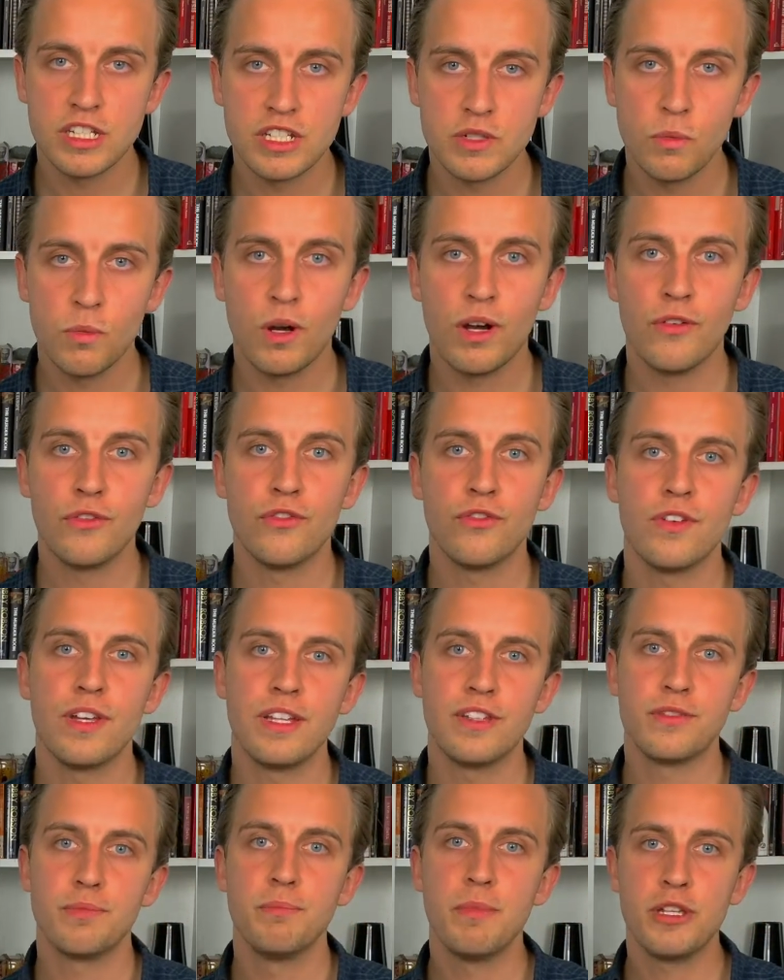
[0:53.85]
Wealth.
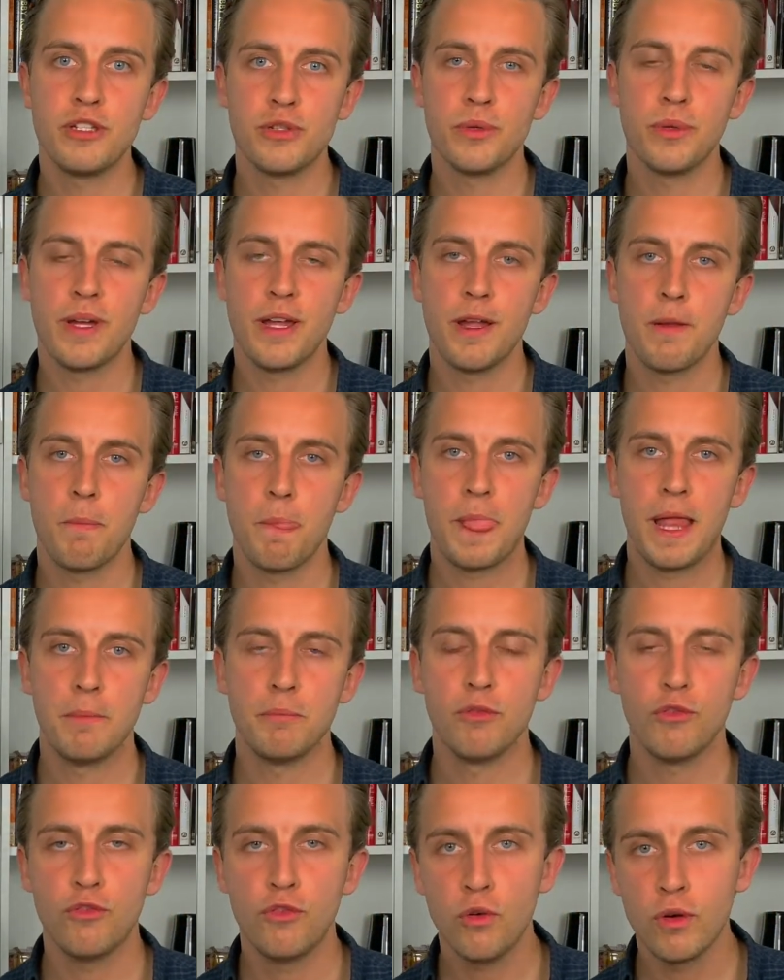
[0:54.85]
It's Mitchell here, and
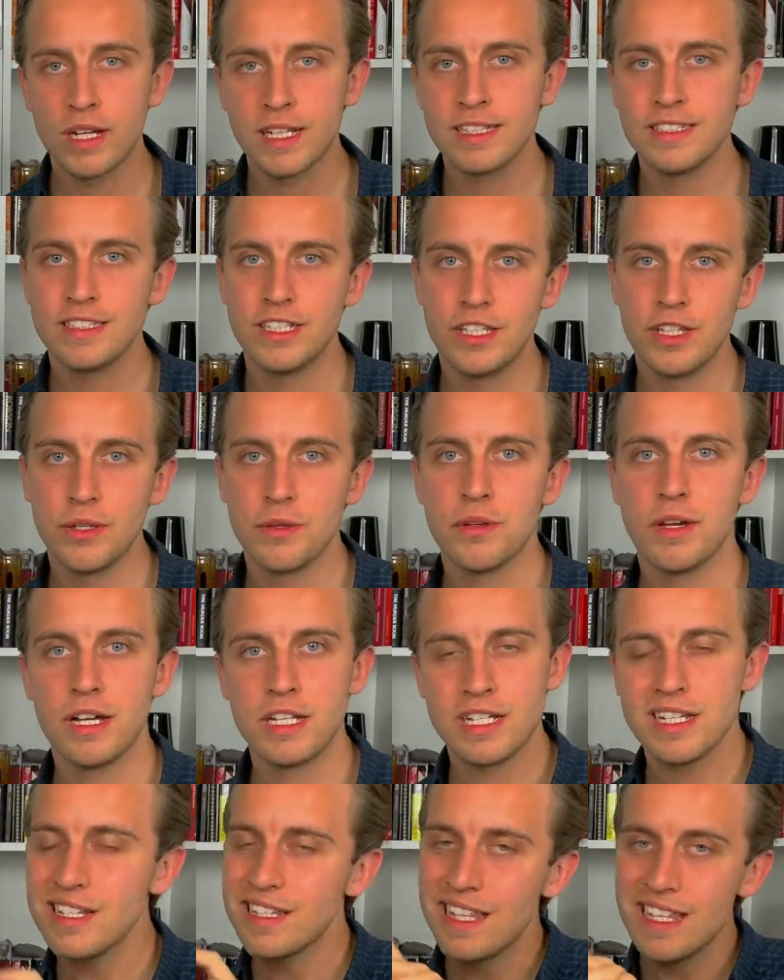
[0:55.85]
before I continue, I
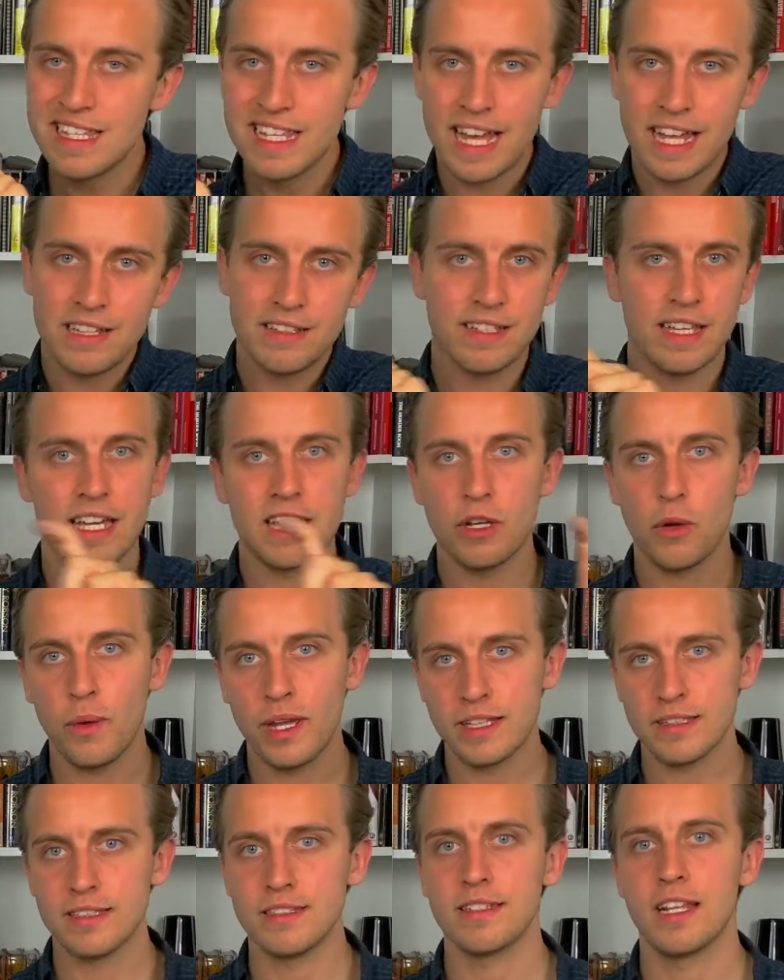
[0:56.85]
just need to enter a
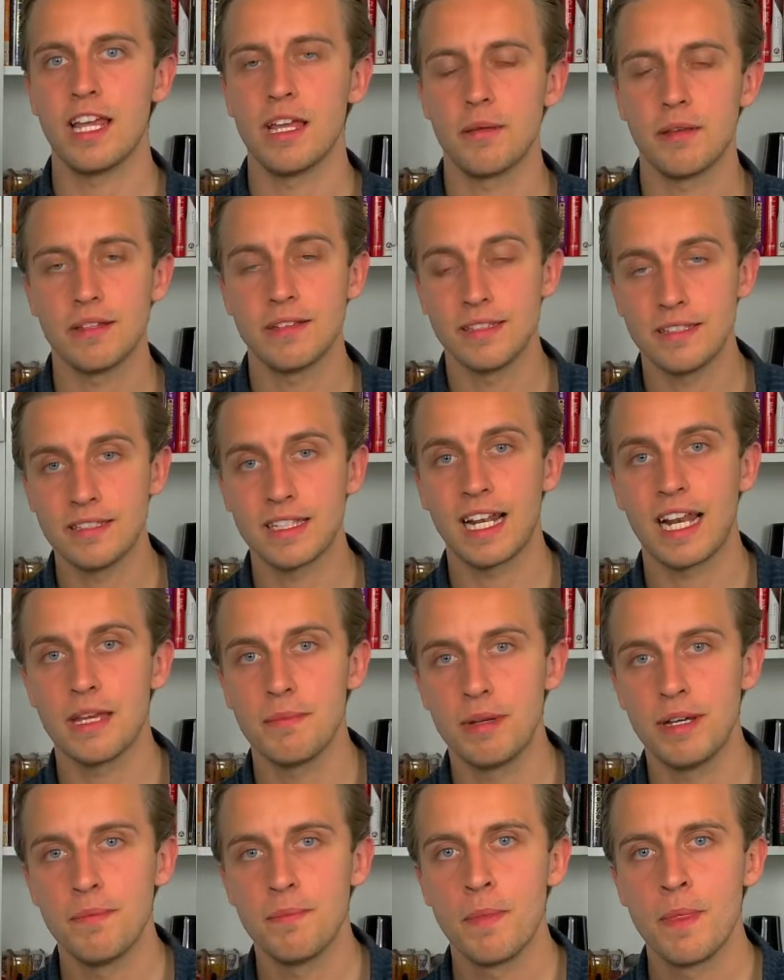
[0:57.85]
quick
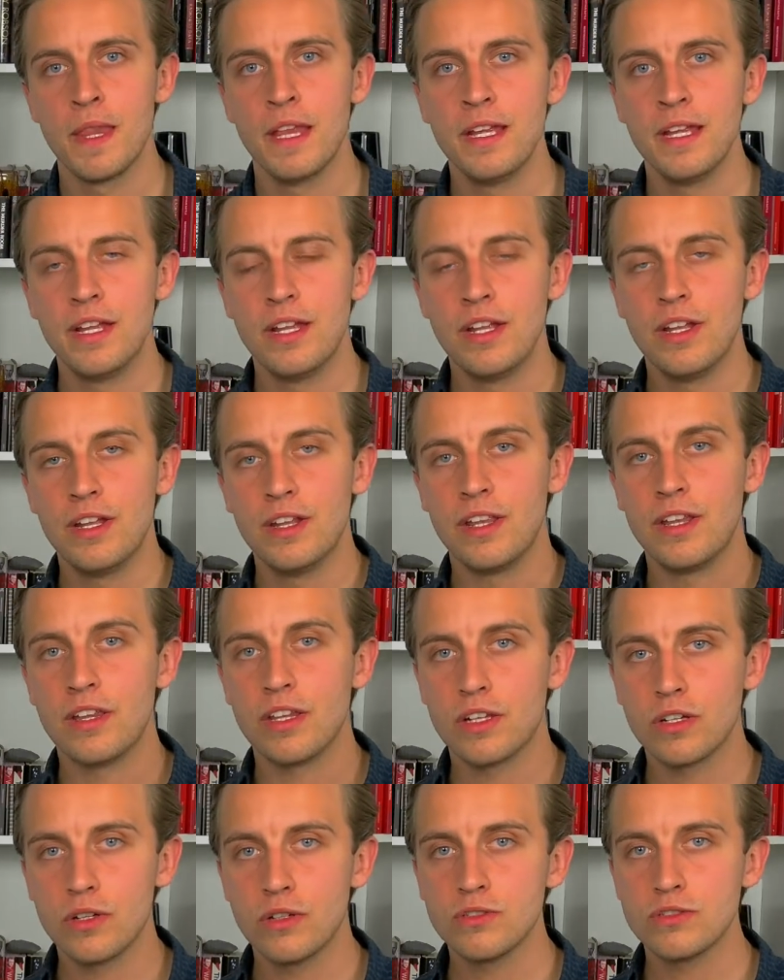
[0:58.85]
disclaimer that the
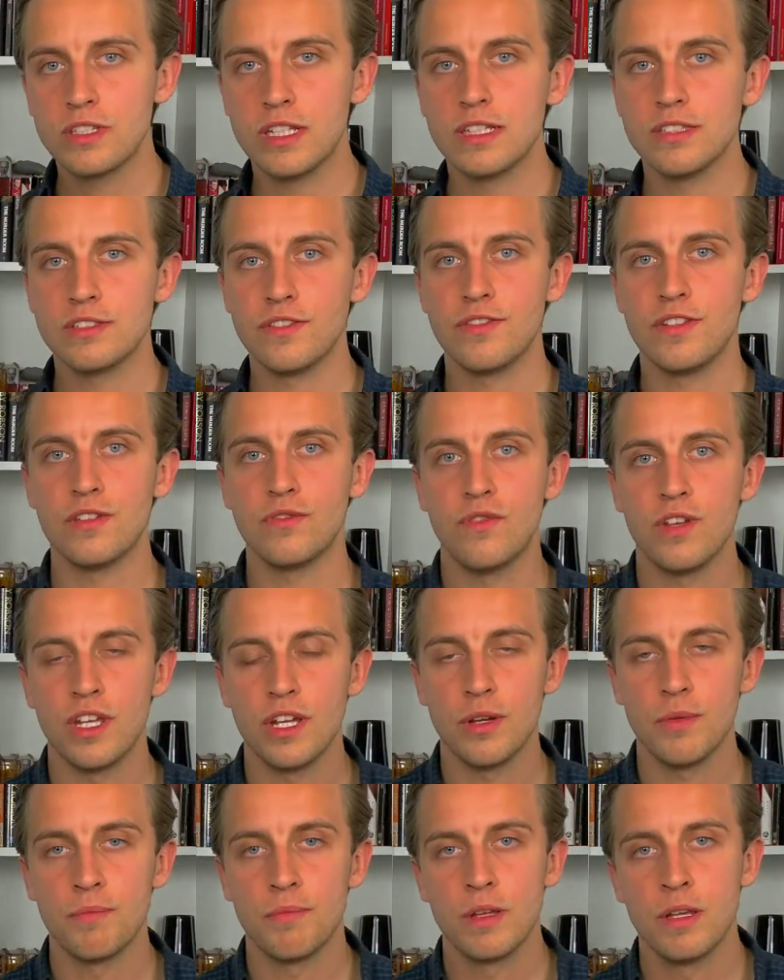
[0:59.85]
contents of this
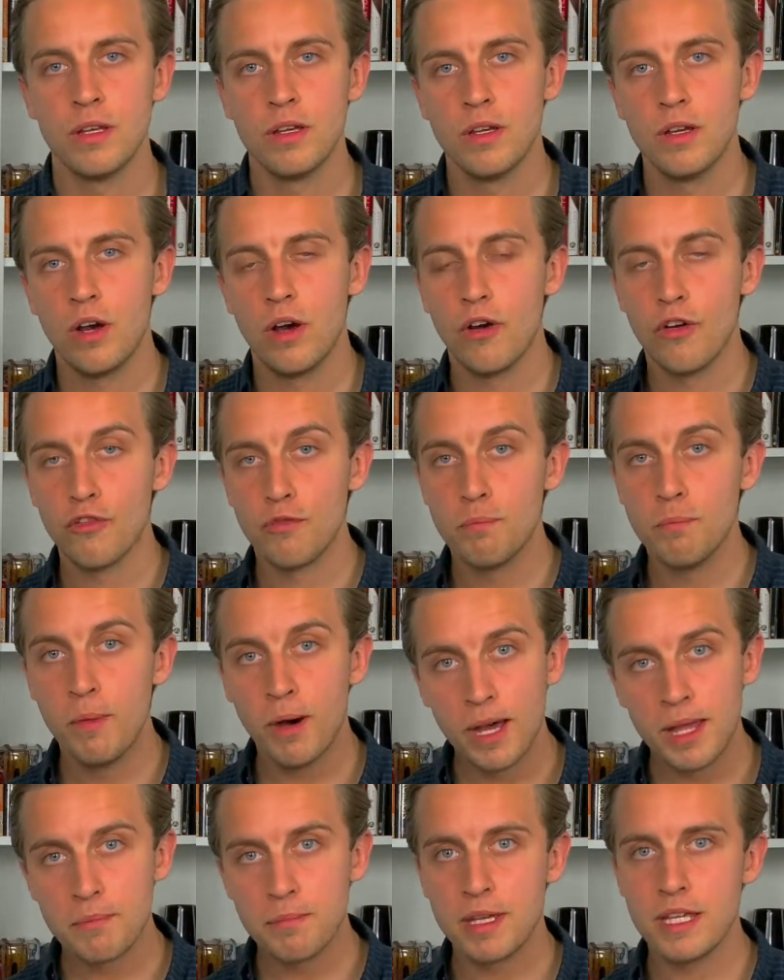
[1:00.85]
video are of
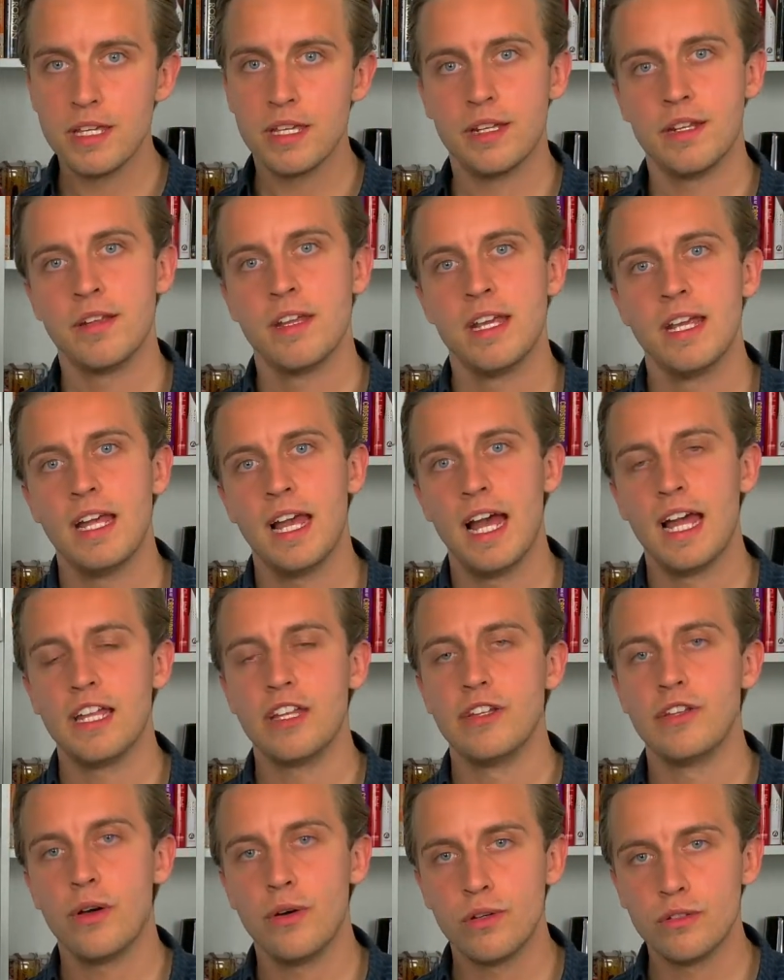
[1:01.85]
my opinion
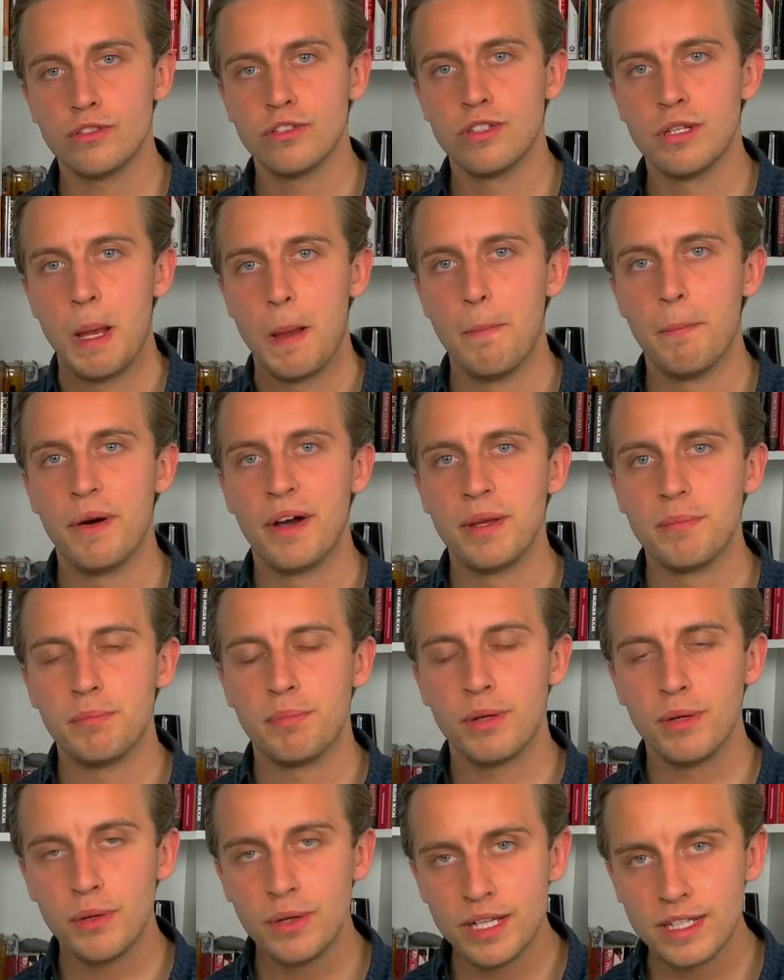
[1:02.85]
and not my
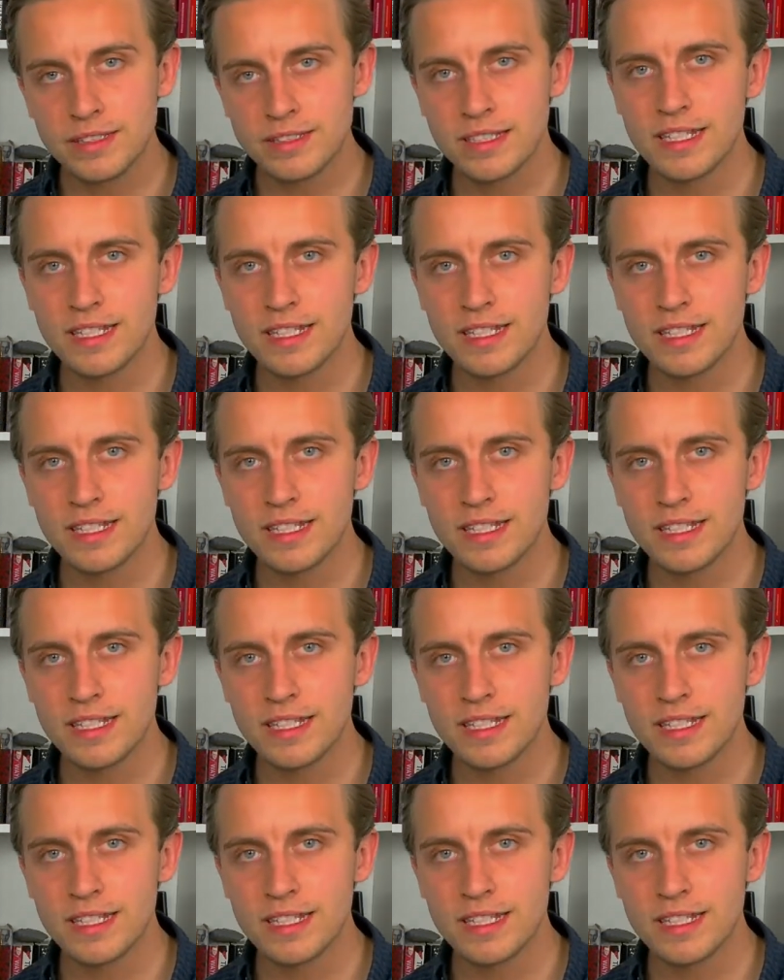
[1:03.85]
employer's,